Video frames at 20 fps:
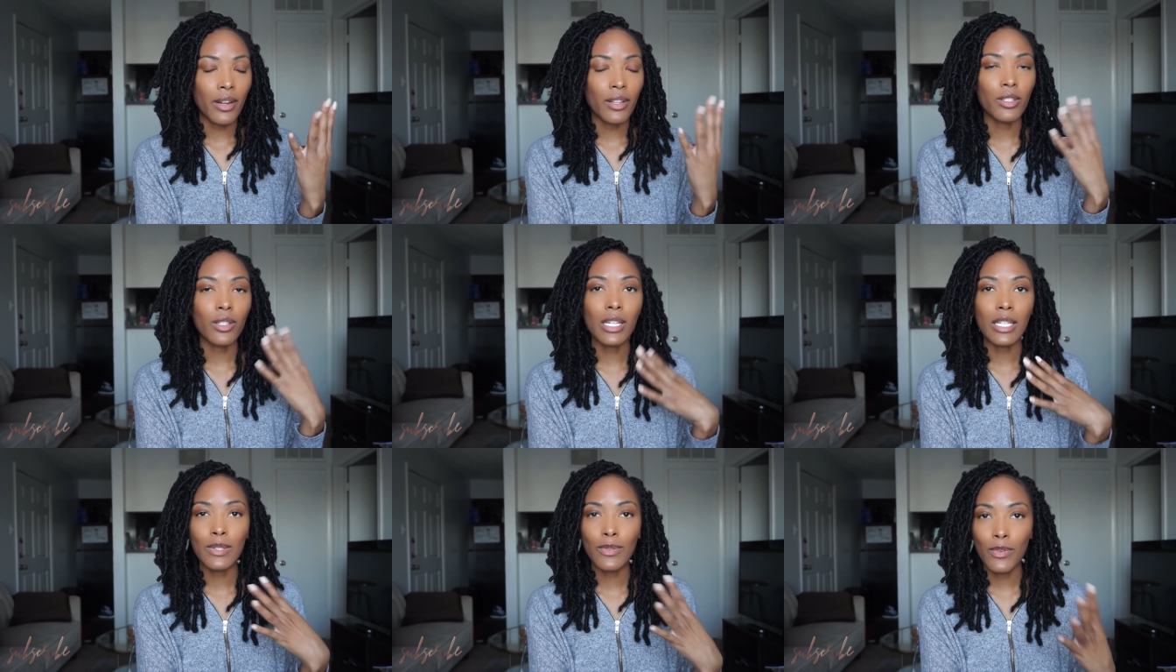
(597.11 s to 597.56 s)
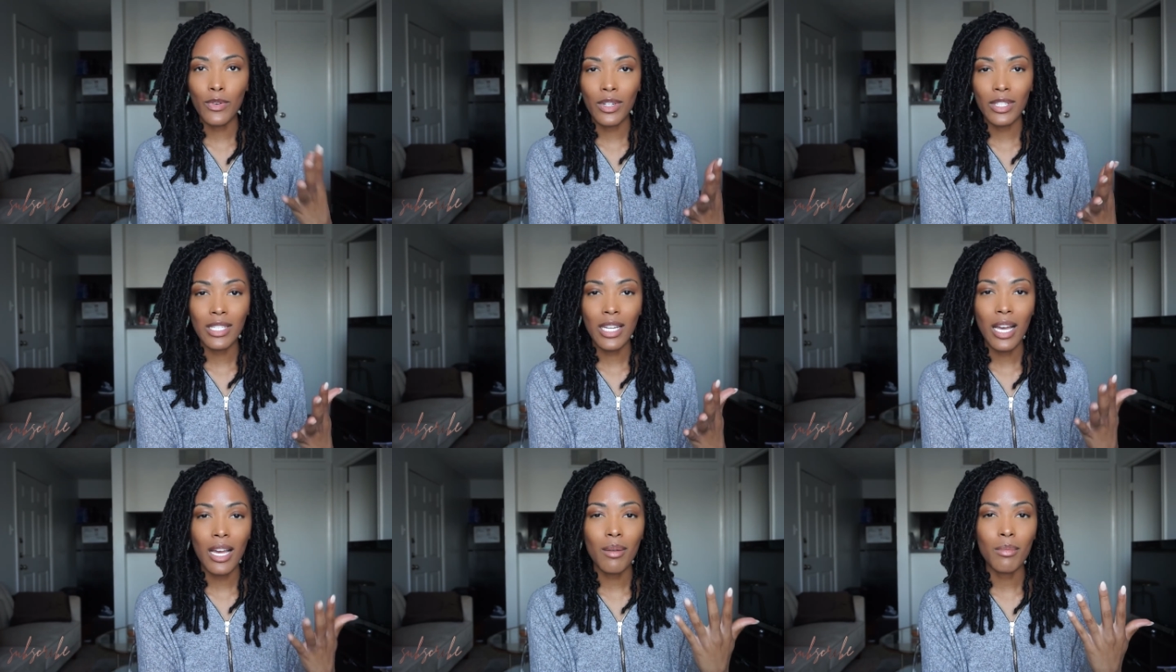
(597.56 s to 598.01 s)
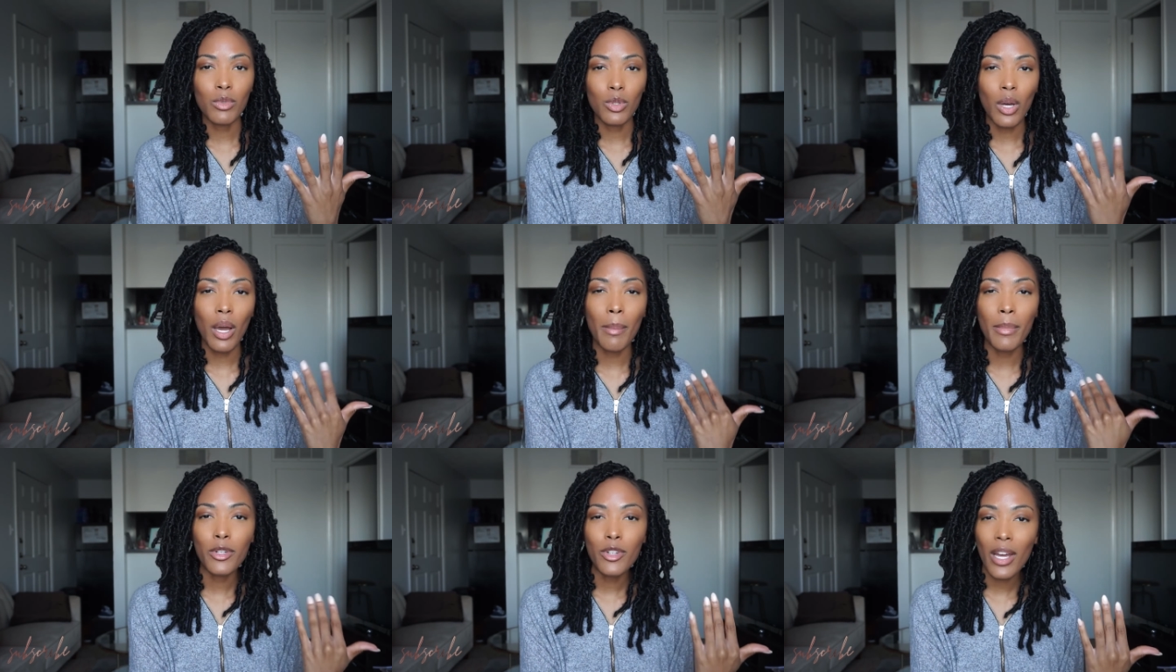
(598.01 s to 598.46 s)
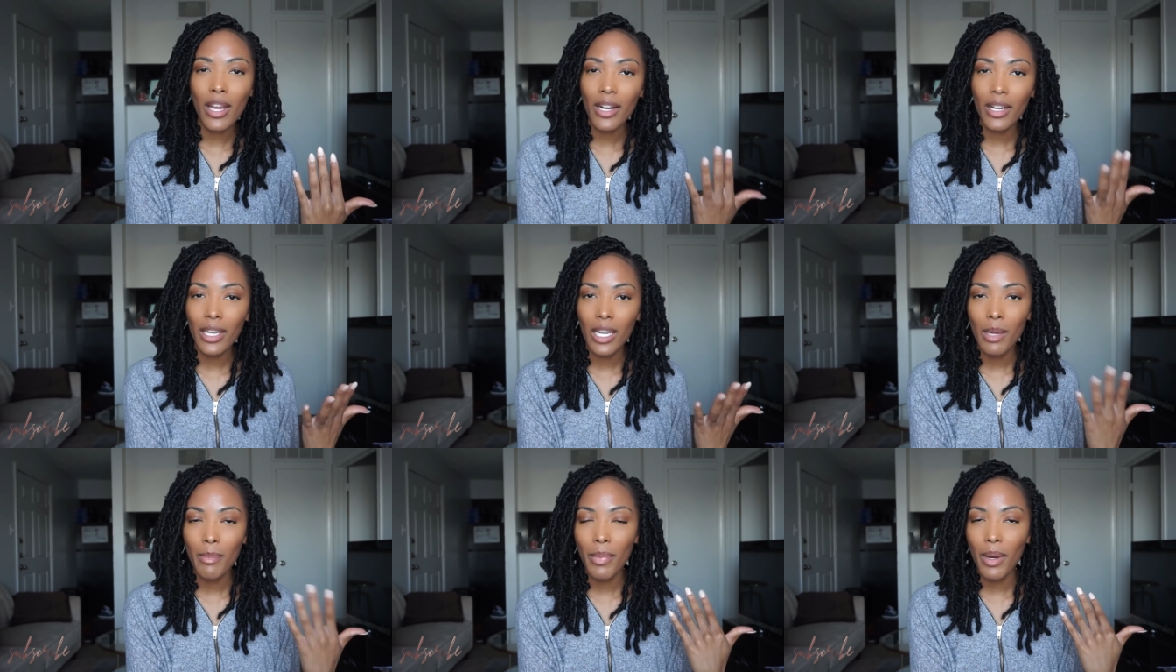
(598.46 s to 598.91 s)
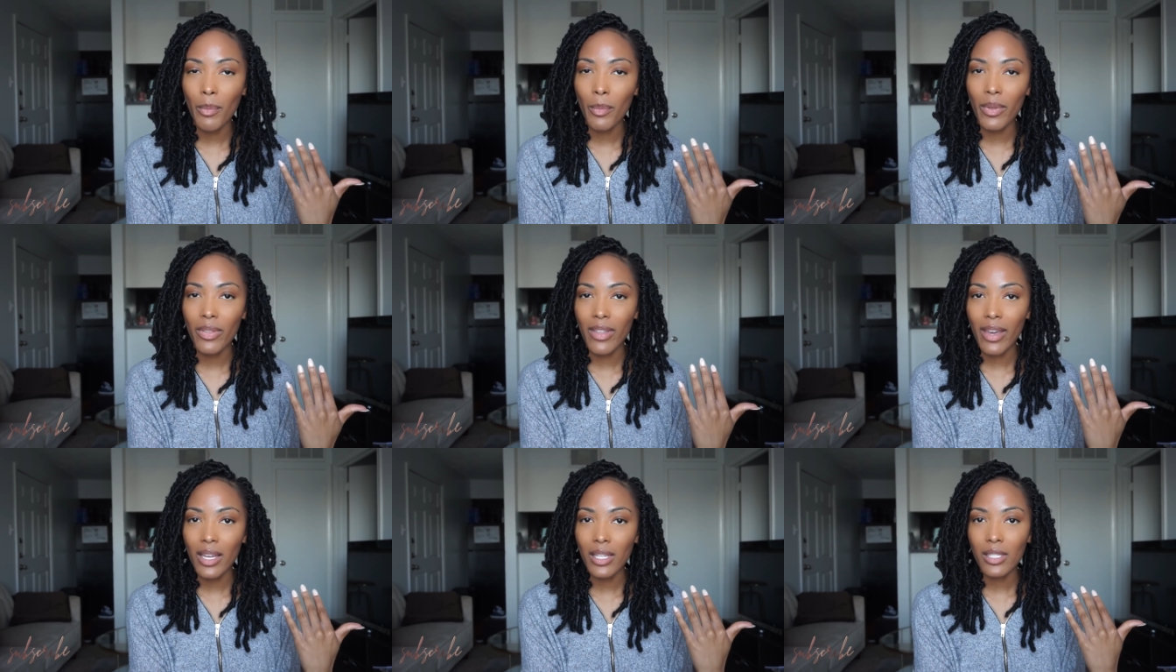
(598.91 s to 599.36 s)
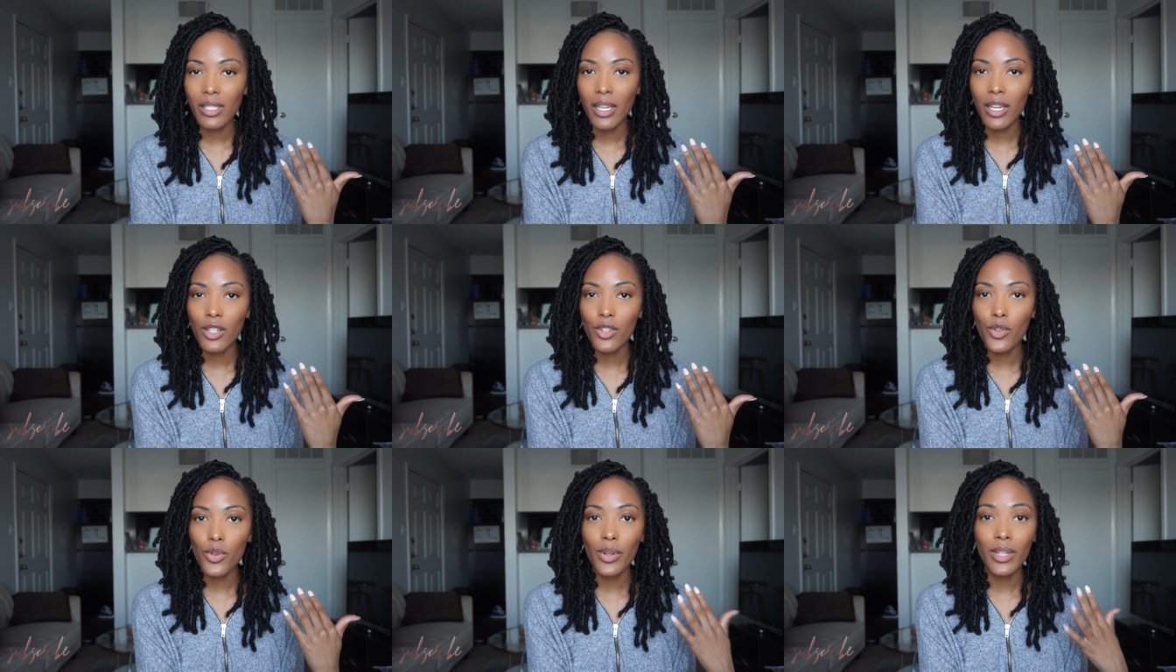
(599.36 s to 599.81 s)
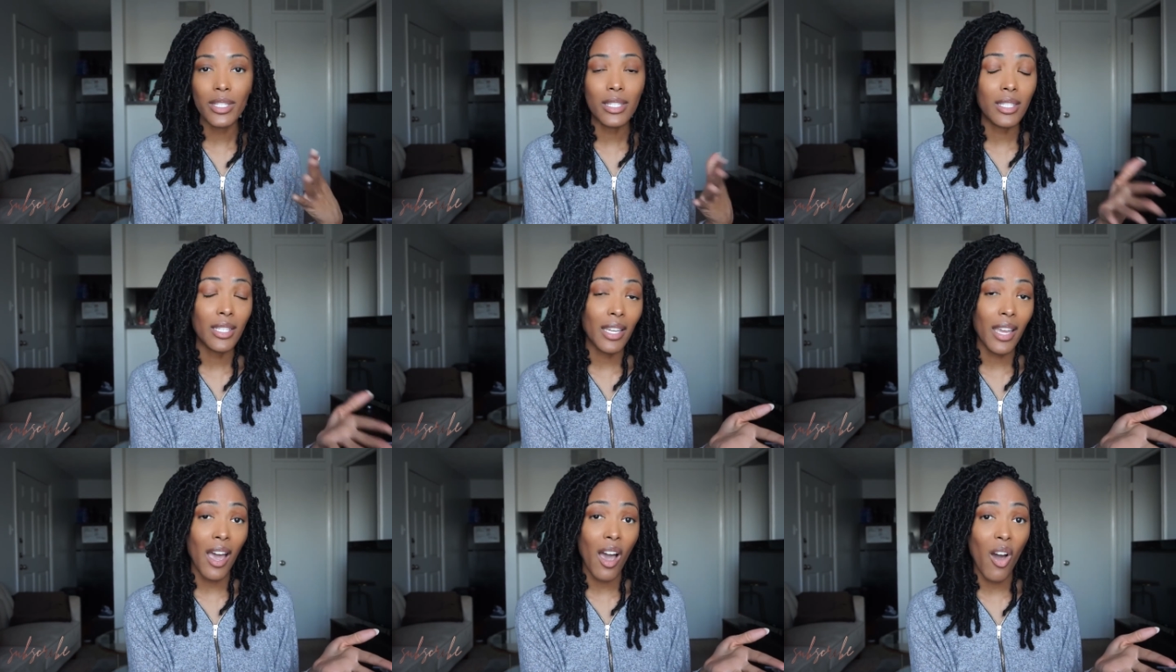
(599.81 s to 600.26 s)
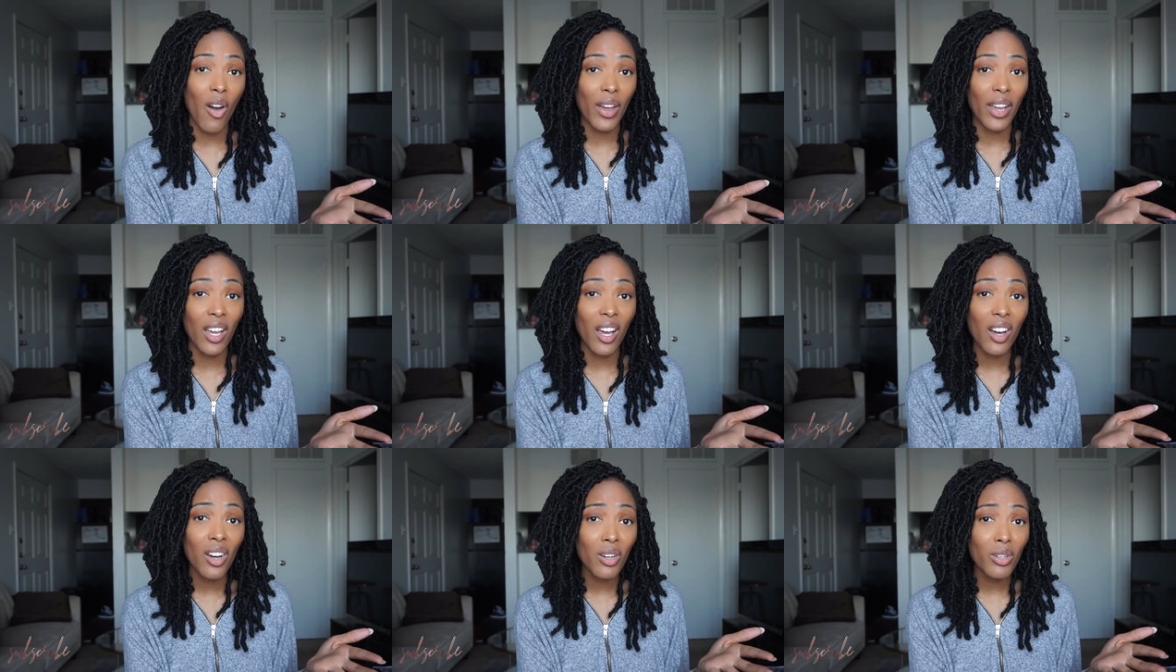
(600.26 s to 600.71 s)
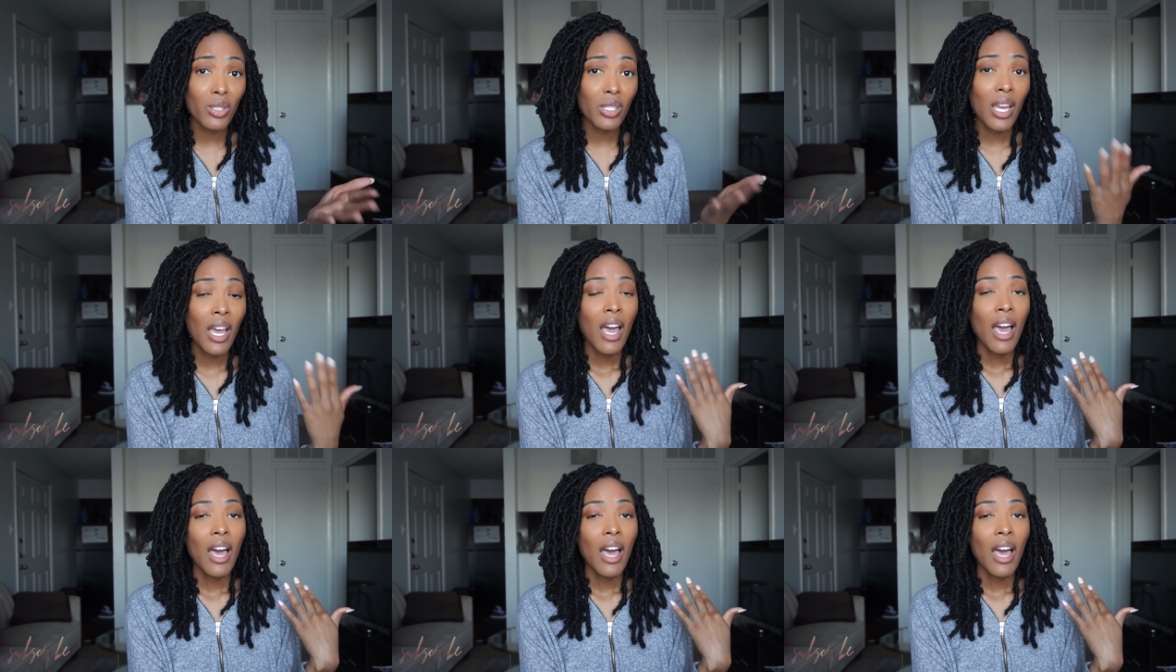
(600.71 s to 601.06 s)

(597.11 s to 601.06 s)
So that's 4 times. So I'm gonna try to keep up with that schedule and see how it goes.